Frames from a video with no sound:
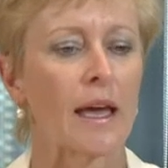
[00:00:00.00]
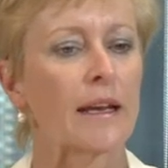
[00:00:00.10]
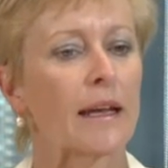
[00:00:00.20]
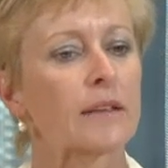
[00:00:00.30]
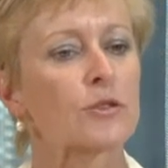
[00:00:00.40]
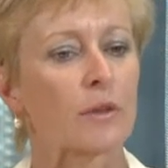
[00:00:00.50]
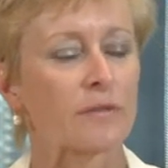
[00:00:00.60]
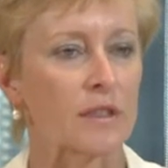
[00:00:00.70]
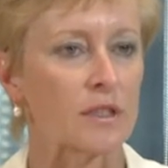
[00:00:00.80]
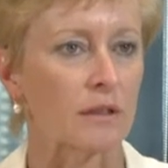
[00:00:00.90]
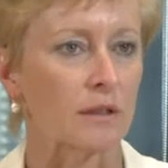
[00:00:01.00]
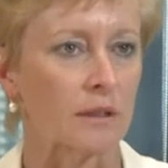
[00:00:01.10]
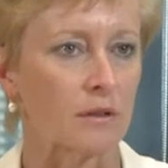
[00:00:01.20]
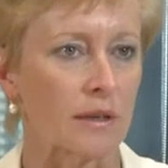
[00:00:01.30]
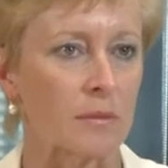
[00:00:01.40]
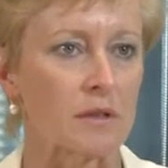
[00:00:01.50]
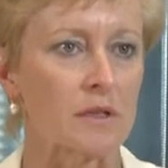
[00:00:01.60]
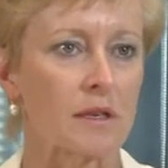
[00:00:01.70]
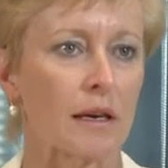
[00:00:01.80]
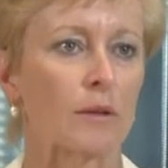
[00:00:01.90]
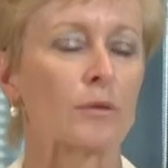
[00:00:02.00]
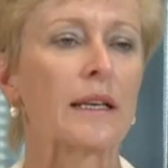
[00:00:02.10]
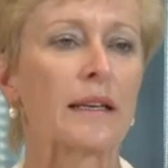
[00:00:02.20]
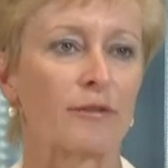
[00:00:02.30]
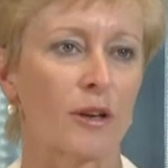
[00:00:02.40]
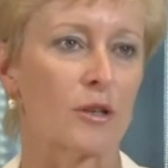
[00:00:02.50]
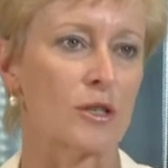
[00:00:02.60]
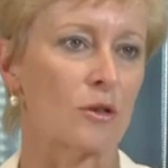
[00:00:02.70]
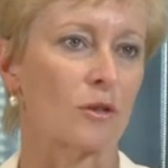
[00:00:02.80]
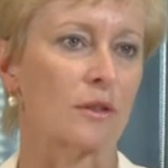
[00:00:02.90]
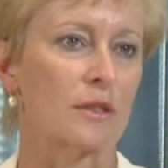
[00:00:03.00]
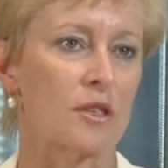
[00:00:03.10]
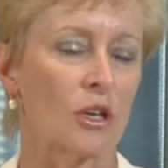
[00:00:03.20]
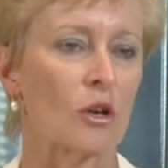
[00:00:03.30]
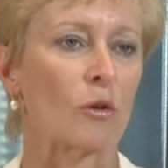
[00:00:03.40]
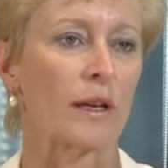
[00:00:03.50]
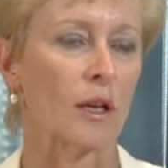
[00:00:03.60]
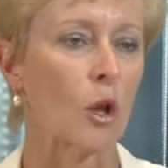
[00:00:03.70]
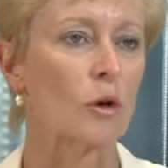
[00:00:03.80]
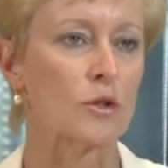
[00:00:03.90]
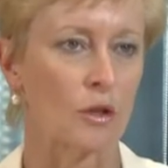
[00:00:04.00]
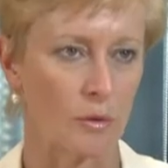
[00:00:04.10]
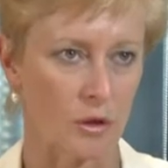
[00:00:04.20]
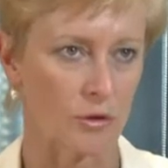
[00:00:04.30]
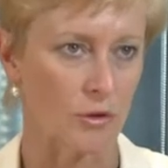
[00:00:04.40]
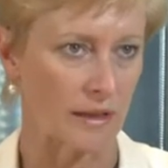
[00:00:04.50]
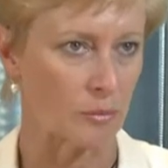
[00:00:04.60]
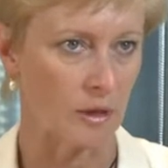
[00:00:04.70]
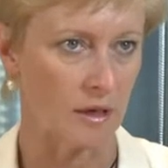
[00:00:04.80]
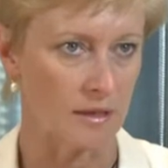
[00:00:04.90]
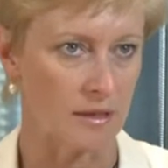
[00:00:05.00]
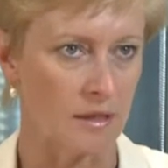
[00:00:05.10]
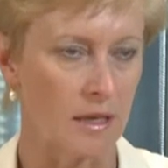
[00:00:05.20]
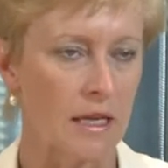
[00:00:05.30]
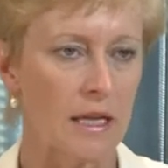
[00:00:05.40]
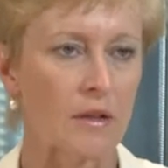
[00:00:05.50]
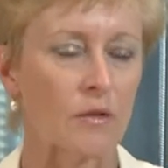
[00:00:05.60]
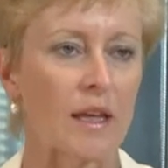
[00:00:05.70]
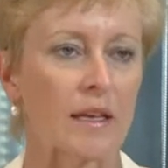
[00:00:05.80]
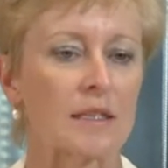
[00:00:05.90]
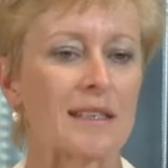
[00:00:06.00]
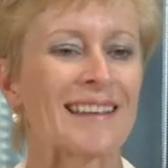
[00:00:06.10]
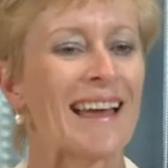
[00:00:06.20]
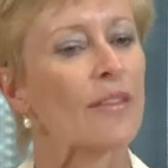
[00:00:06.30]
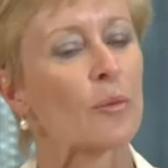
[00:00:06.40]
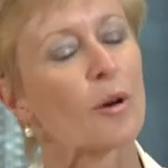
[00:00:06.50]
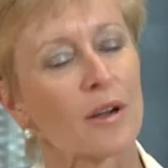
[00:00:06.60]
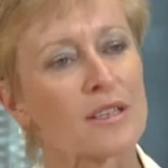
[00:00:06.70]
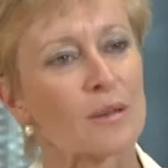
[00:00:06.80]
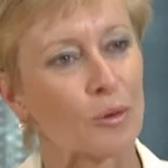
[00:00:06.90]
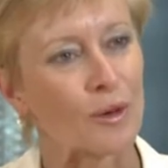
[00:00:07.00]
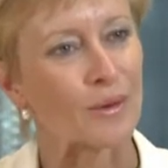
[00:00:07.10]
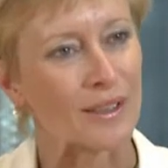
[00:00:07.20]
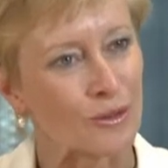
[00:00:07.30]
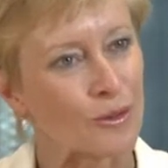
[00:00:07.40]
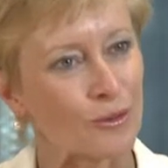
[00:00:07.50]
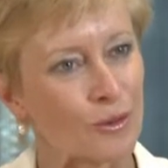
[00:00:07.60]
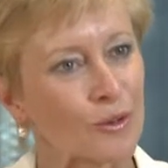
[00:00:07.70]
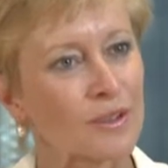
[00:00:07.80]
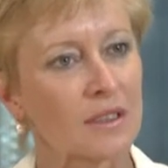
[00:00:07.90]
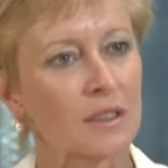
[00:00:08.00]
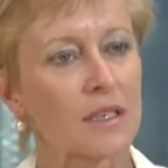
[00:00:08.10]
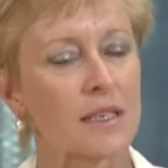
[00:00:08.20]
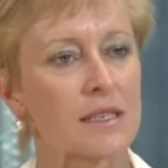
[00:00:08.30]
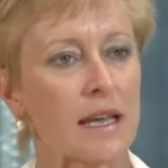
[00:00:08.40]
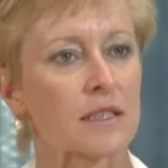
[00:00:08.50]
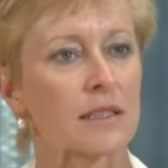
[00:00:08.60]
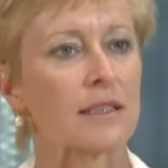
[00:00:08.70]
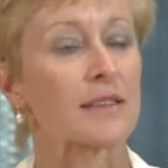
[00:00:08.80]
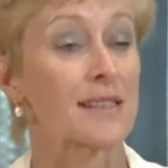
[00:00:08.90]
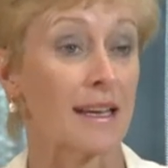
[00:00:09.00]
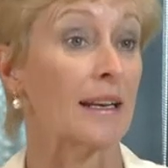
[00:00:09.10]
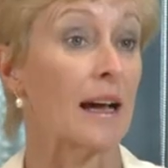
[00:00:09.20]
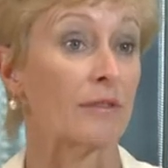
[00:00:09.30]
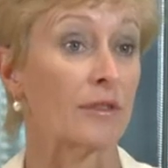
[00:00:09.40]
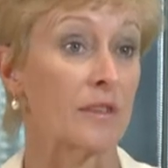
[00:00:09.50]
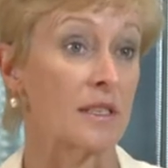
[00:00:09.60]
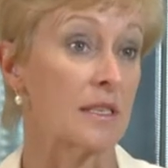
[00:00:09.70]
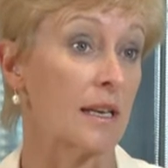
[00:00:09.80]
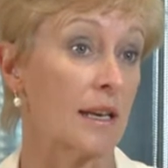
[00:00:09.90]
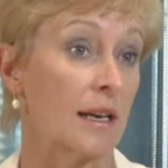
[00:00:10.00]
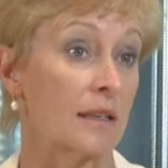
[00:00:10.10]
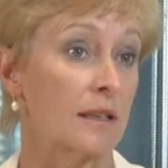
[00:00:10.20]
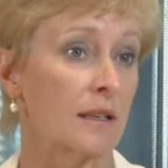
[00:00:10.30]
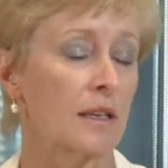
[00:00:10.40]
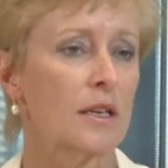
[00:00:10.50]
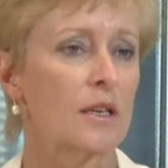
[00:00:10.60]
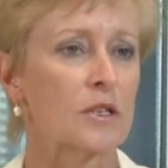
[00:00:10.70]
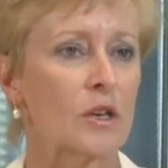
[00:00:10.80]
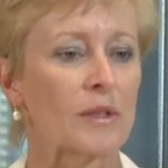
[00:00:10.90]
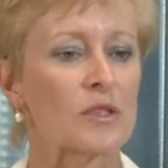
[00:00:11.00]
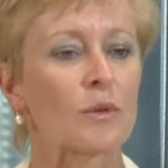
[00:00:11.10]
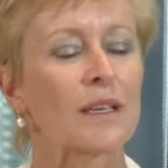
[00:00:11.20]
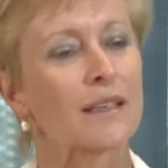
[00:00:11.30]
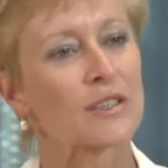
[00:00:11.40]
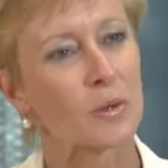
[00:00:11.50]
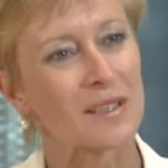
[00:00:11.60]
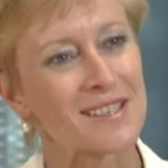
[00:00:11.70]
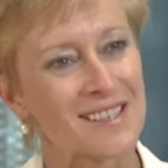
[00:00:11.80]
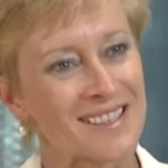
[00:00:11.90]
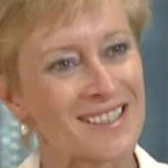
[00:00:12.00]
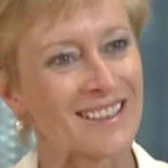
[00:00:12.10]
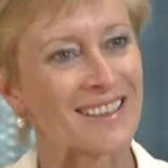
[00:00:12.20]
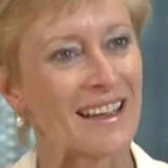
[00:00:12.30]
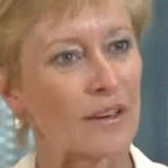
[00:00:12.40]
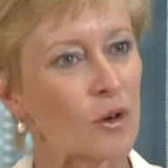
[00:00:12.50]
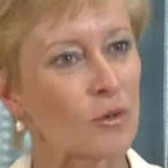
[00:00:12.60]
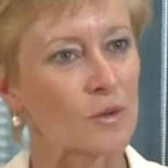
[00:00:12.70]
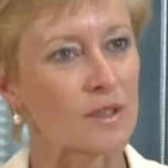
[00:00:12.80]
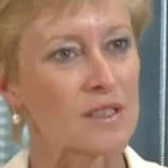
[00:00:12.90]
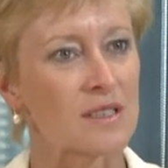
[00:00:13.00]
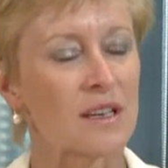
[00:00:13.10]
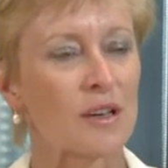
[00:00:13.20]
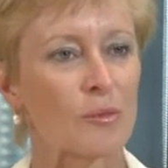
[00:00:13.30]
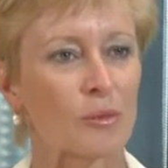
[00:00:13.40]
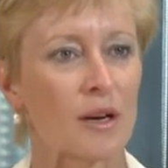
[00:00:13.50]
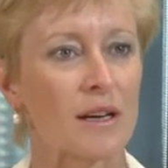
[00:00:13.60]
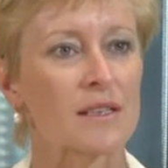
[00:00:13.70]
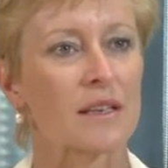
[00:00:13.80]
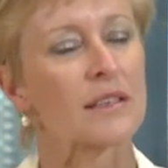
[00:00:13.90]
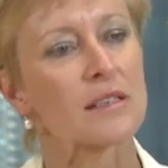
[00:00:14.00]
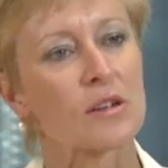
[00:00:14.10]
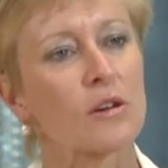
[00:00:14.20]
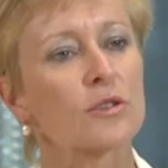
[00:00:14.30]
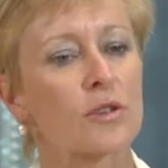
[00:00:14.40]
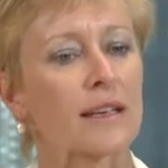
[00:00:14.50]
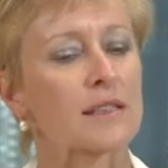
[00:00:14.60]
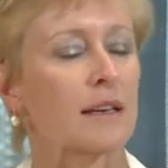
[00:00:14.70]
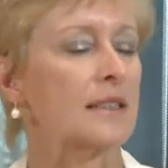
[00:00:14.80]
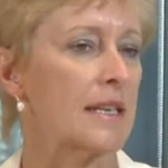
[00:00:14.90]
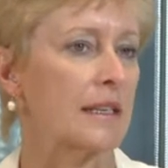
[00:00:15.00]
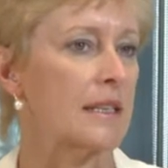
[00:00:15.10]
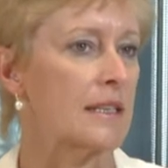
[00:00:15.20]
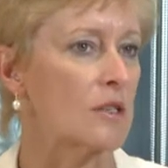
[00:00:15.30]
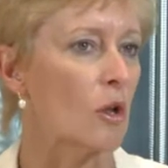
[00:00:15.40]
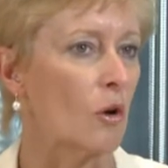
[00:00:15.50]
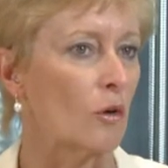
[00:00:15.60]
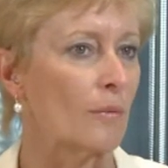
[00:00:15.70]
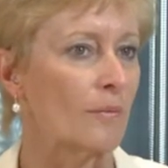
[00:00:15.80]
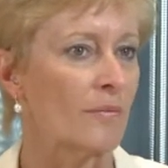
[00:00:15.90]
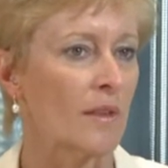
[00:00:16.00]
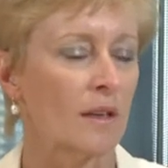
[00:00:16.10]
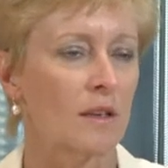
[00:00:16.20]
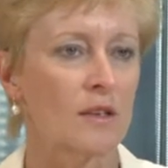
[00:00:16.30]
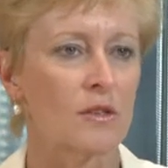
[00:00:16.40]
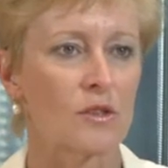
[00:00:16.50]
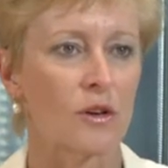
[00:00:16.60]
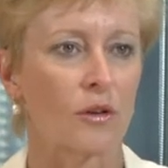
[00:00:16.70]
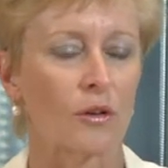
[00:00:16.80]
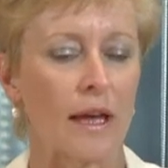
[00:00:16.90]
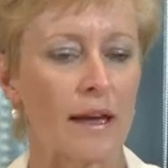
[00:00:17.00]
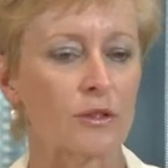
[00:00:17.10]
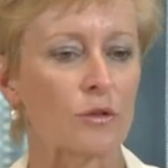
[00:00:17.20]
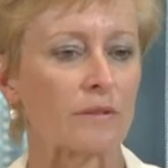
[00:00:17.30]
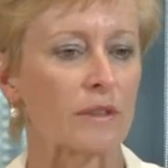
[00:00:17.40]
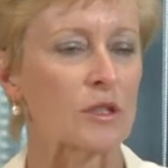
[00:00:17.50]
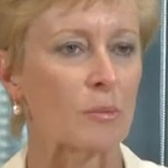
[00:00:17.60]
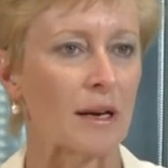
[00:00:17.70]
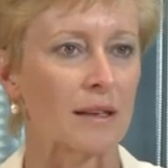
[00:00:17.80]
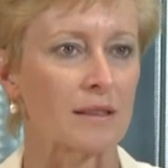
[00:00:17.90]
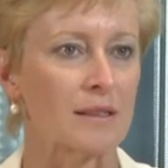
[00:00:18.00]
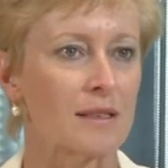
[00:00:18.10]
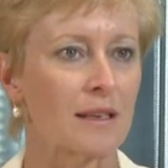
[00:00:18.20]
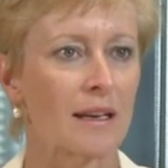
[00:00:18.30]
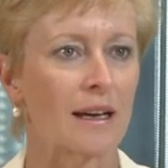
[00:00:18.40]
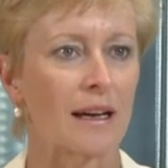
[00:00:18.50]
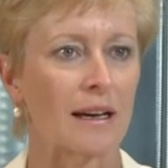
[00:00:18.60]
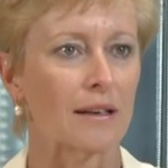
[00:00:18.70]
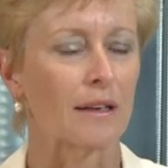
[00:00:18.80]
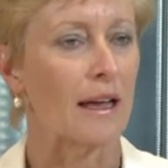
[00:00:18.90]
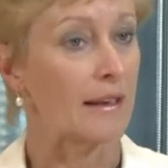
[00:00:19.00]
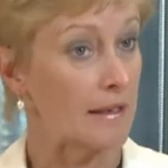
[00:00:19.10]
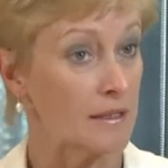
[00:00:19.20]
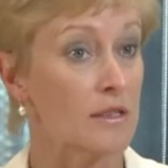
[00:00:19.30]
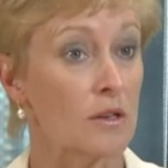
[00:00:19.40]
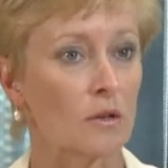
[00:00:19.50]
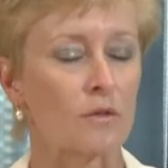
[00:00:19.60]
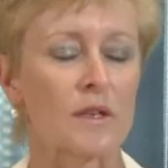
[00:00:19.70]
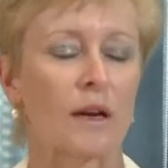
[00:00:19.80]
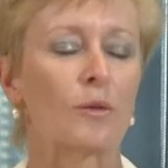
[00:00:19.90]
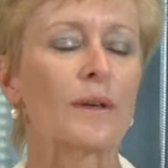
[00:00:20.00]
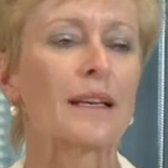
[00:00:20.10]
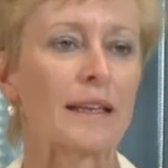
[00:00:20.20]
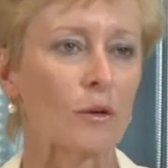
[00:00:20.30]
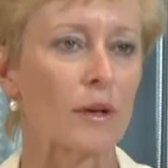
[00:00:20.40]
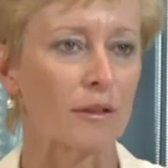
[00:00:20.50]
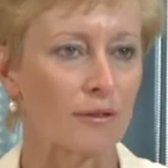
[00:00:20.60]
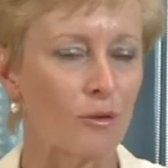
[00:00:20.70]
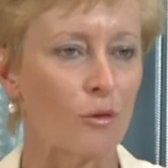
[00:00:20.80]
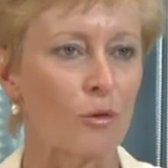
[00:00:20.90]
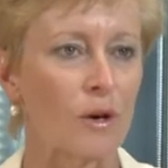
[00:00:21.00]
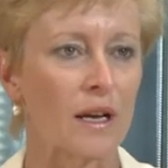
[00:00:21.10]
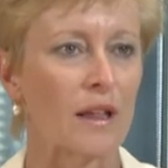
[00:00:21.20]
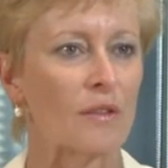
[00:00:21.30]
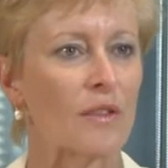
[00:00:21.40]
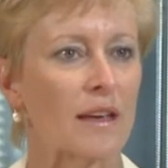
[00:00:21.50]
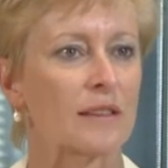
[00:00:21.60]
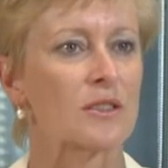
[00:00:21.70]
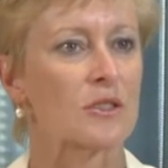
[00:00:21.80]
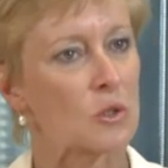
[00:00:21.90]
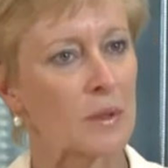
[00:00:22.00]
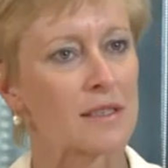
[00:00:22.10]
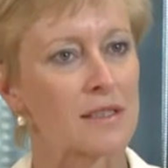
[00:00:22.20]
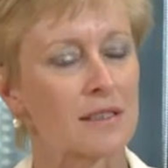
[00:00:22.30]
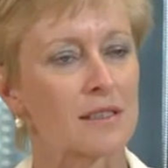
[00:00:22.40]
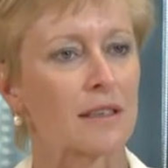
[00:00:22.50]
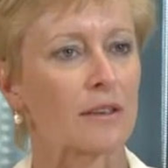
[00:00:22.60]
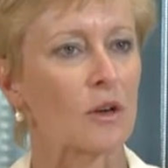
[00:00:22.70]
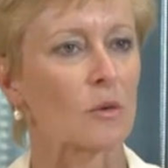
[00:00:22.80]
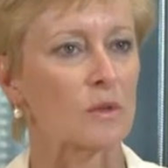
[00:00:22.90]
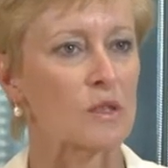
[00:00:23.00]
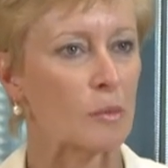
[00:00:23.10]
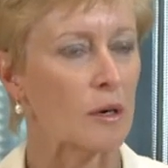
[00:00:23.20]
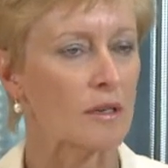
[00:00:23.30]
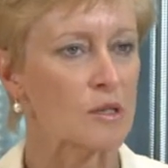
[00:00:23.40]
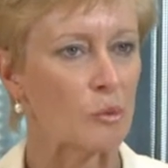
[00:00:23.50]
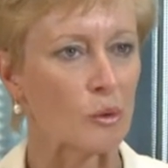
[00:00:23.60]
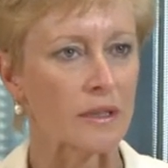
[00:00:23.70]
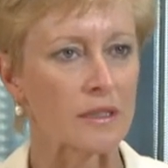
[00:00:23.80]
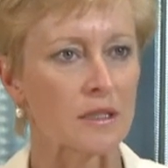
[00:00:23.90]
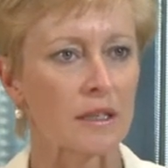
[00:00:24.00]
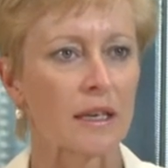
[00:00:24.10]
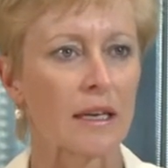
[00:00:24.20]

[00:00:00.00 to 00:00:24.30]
And our joint venture agreements are really focused on securing a long-term contract price that, and the pricing point we look for, is actually in the second half of this decade. So it's really a 2016 and onwards price, and these contracts are 10 years long. So our joint venture partners and ourselves are really looking for that 2016 and onwards price point.